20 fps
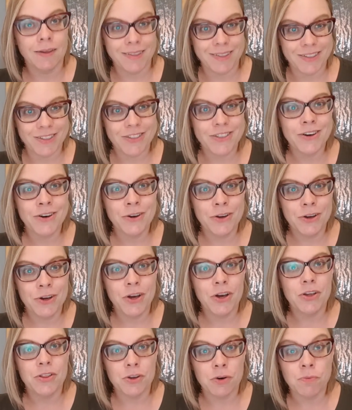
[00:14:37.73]
the
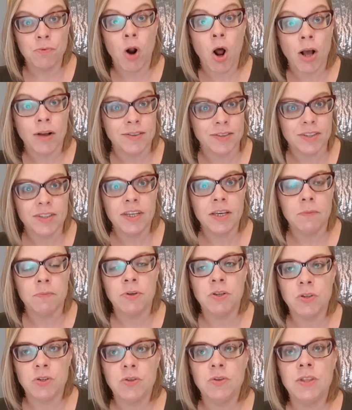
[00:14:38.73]
wrong
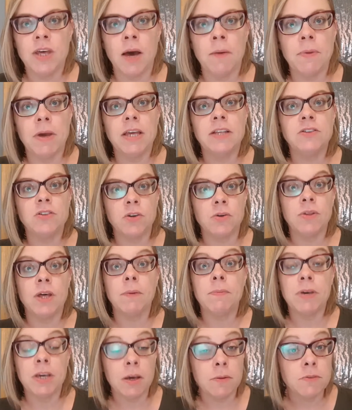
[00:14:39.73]
statement to them. And so that
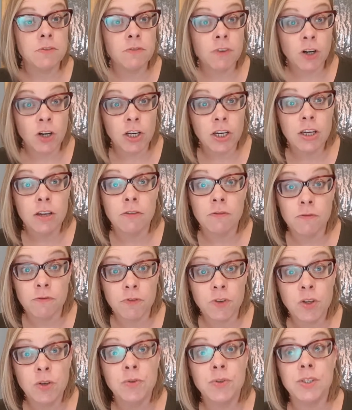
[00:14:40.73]
becomes very
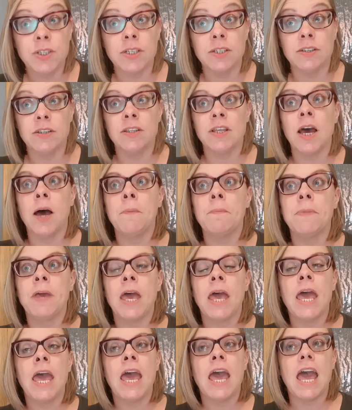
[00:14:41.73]
confusing to them.
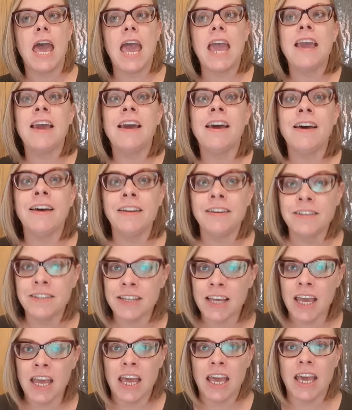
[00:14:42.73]
And
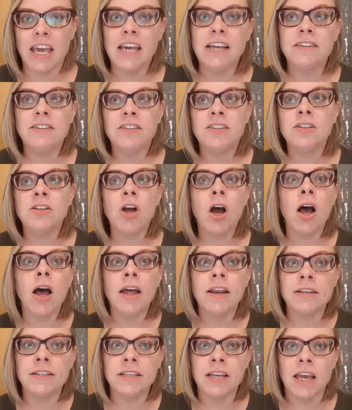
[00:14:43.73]
it's
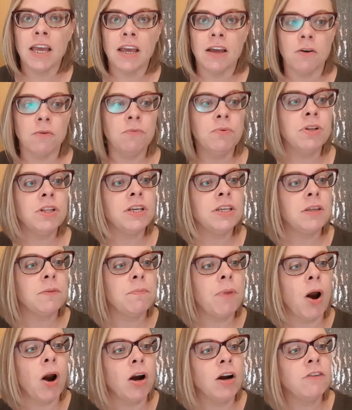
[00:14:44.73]
not really, the
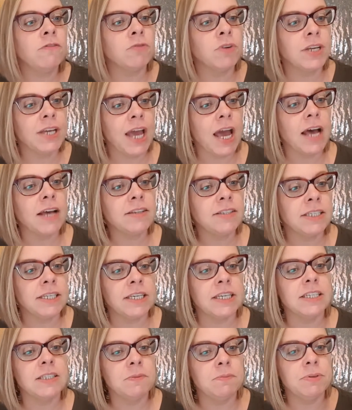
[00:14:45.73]
part of recasting
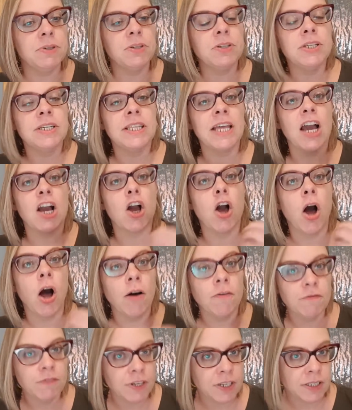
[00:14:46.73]
is building that
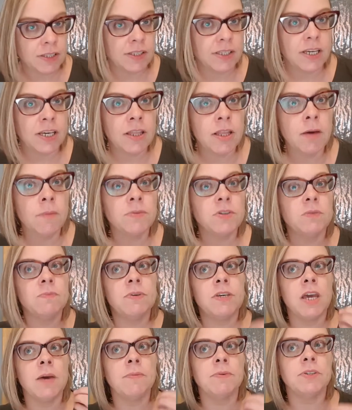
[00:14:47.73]
confidence in them to
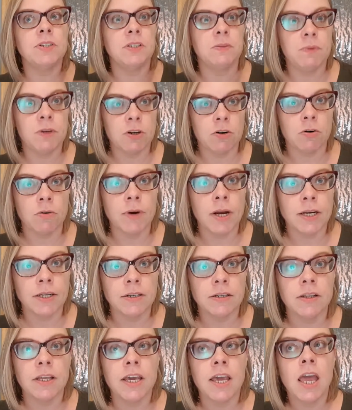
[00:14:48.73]
be able to speak
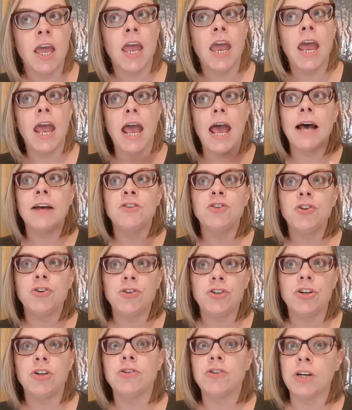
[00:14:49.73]
correctly. As your
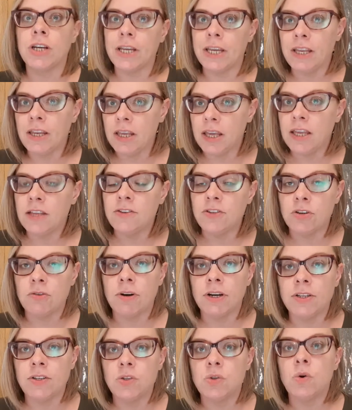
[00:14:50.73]
children get into
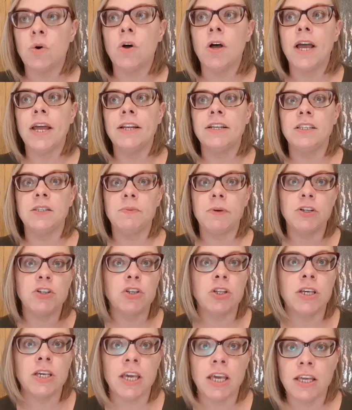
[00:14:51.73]
grade school, and
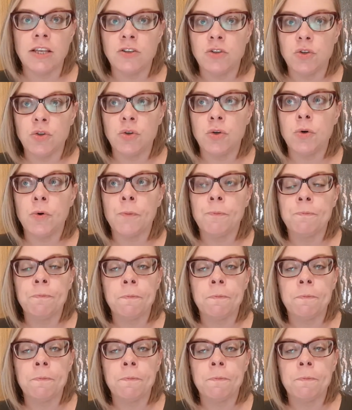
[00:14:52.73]
especially into